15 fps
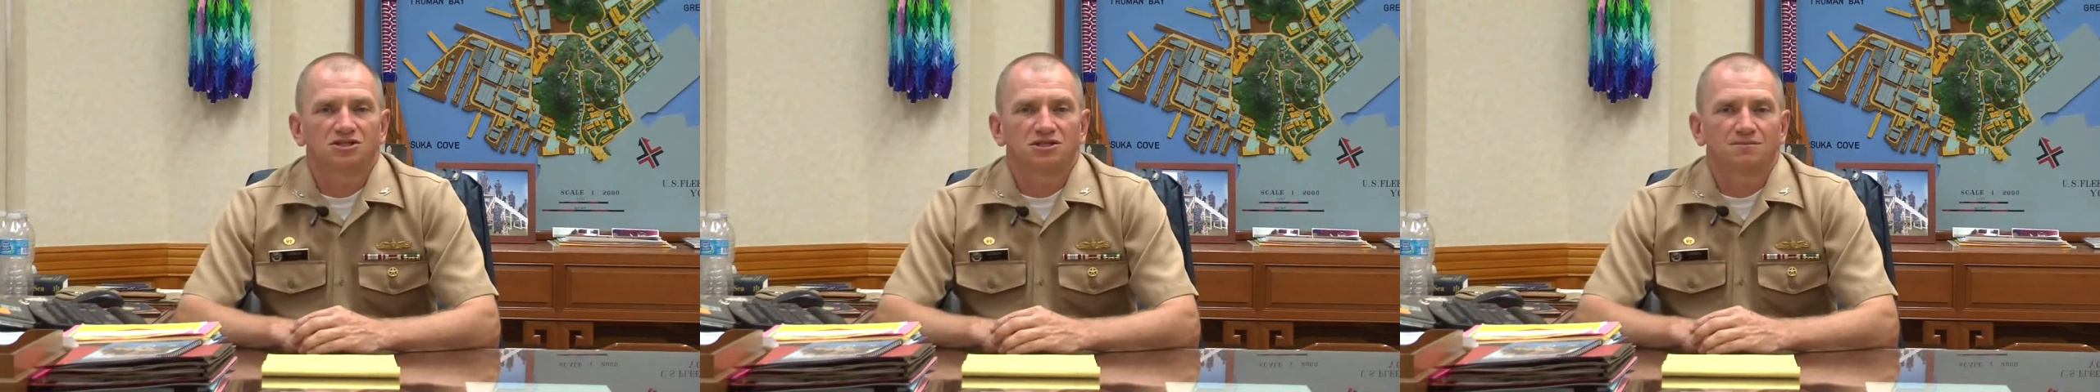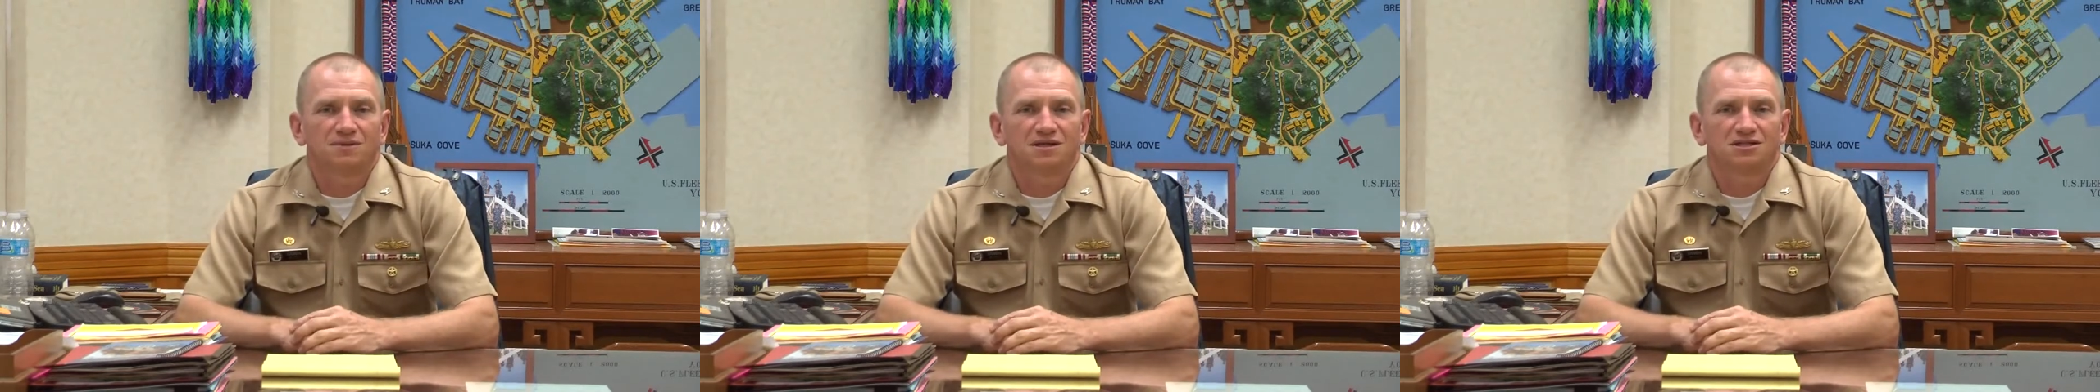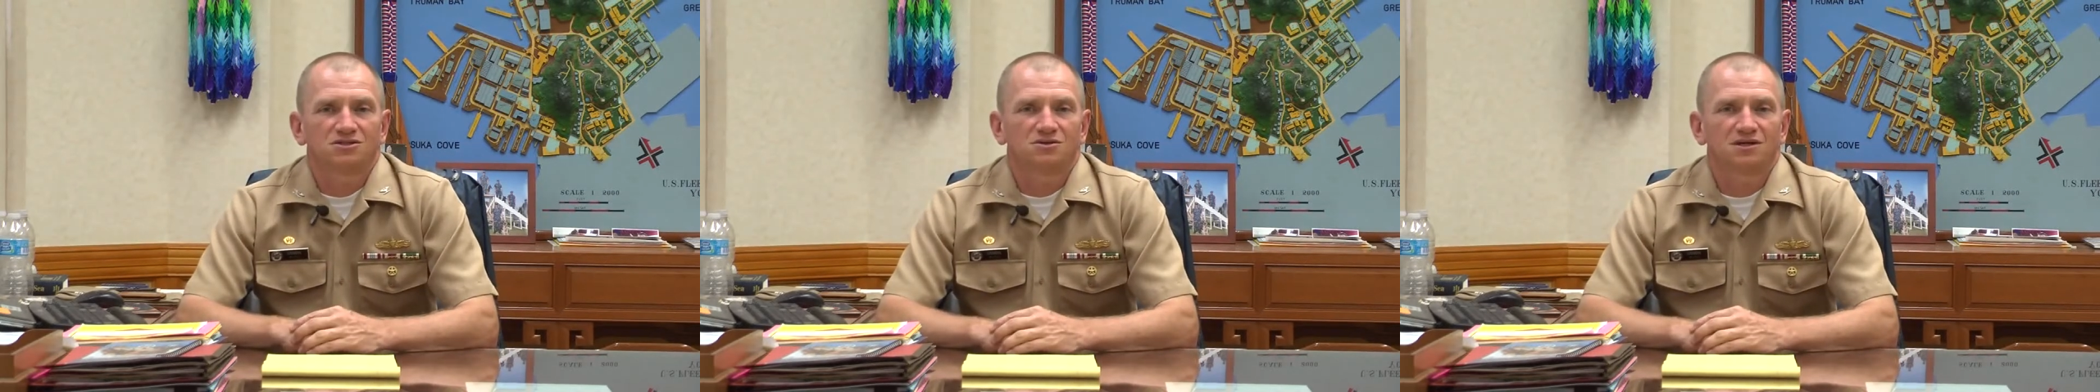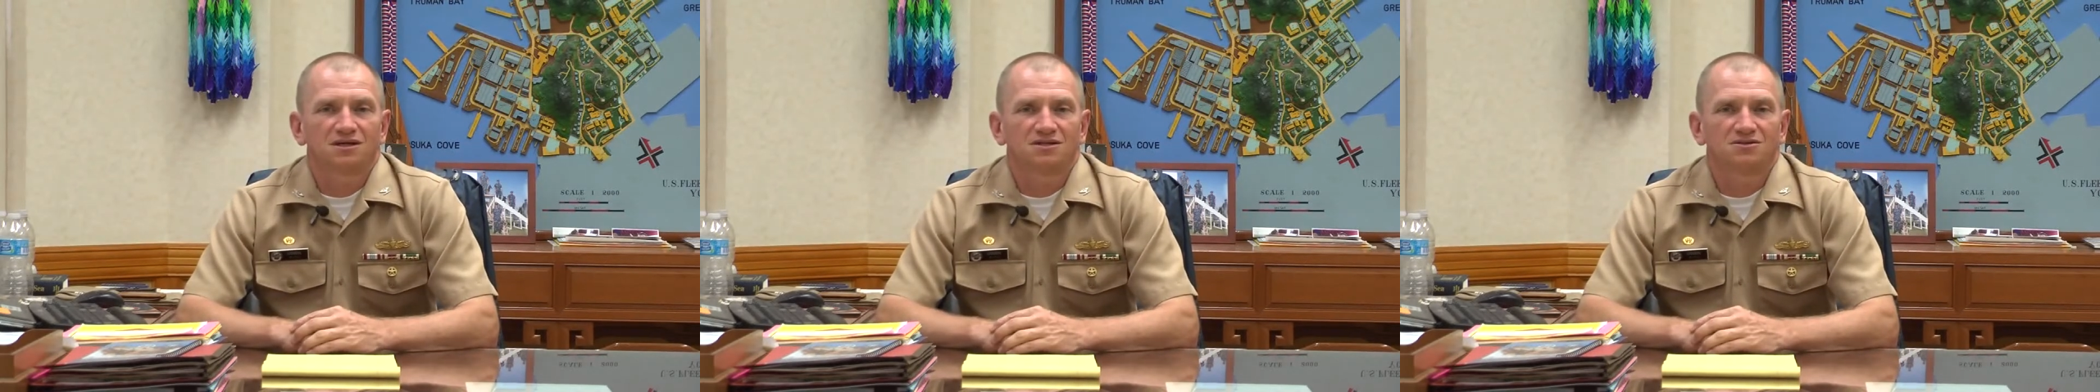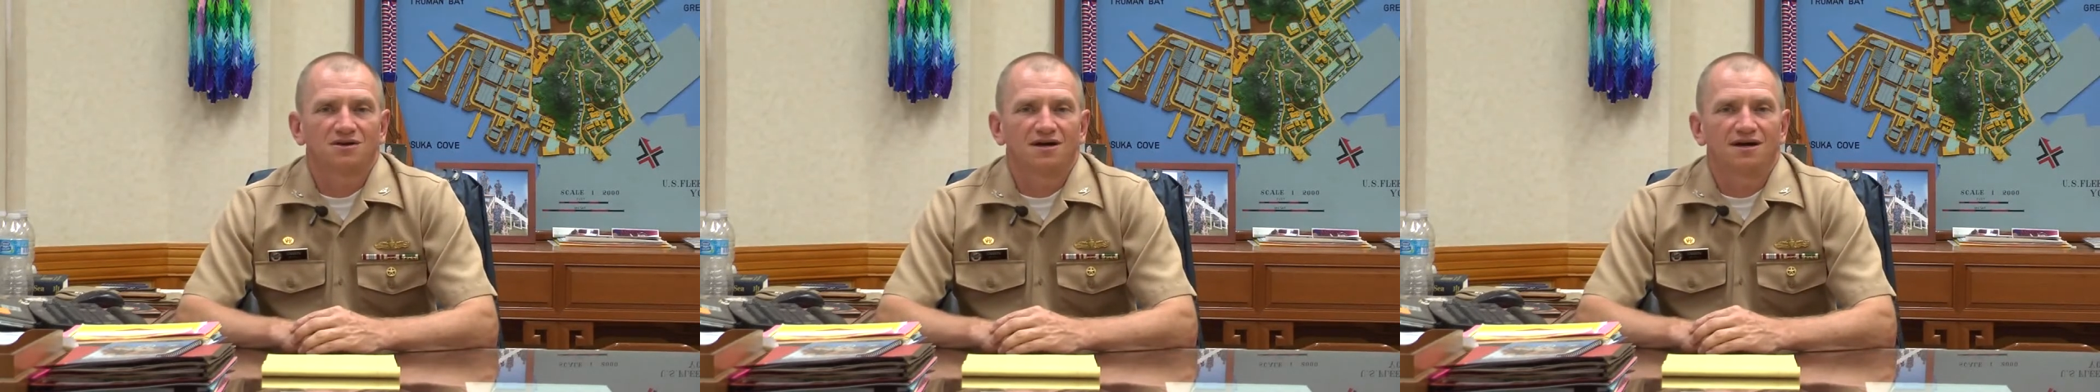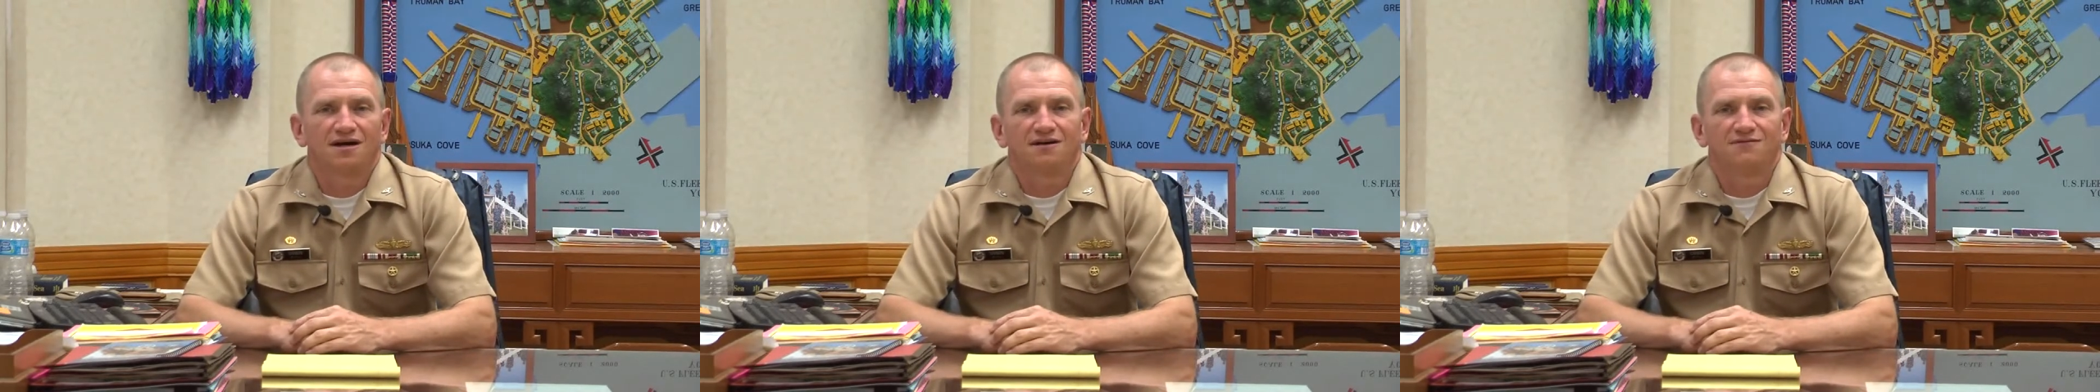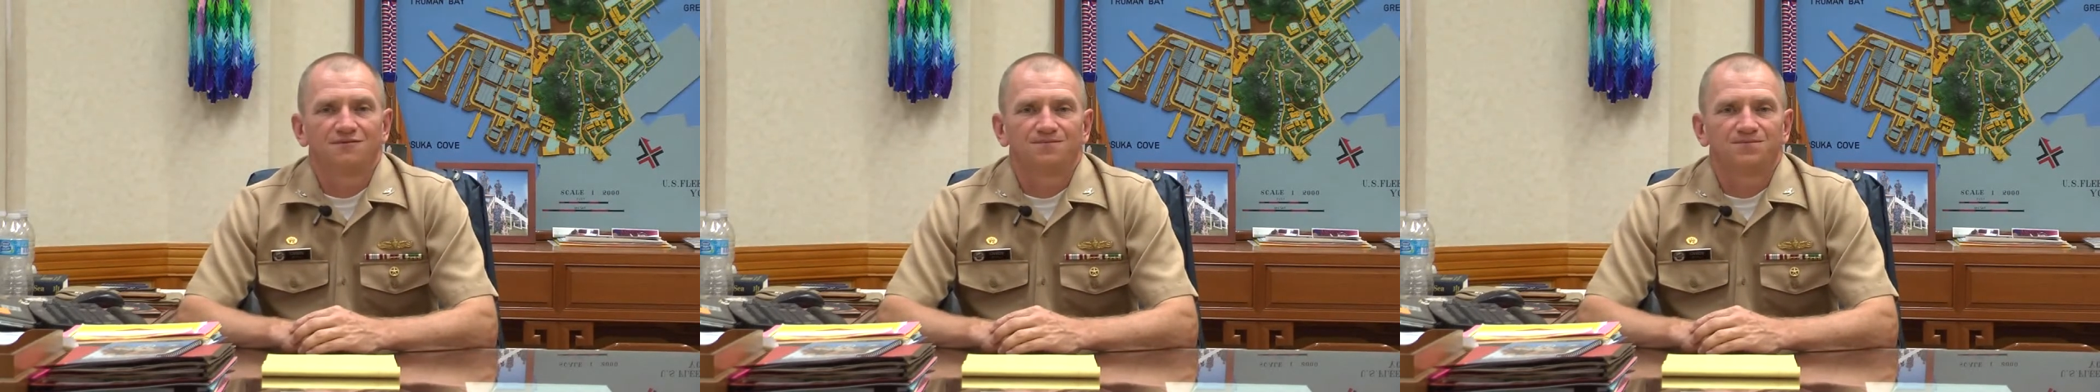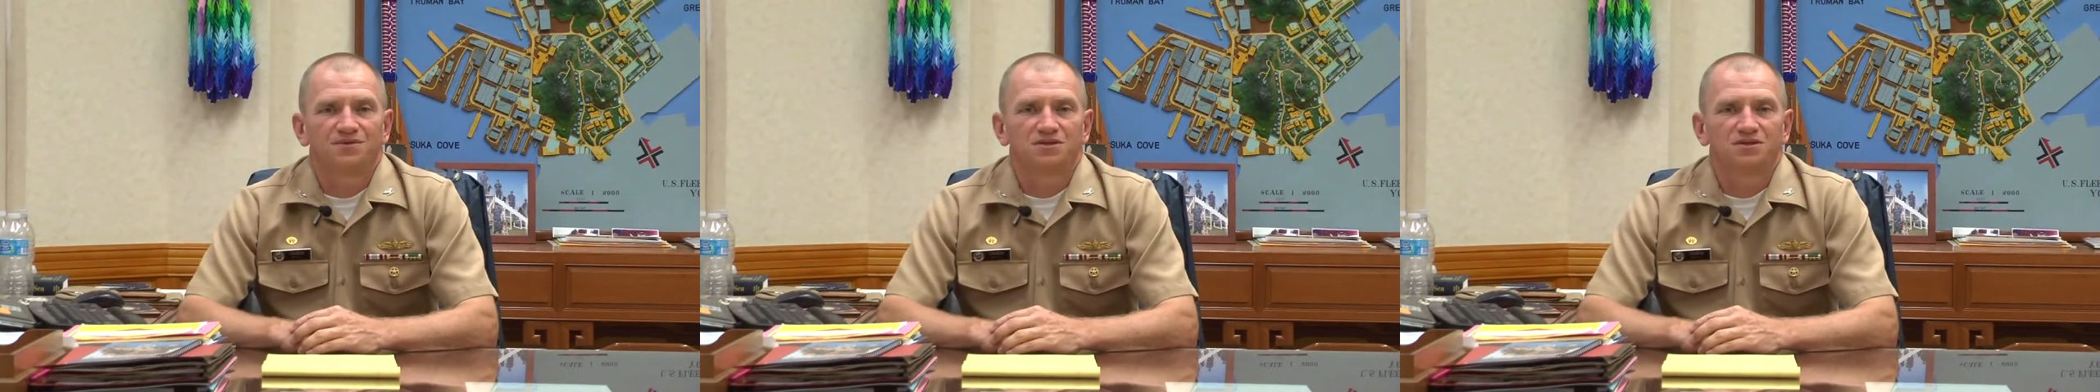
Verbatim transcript: shipmates drink and drive.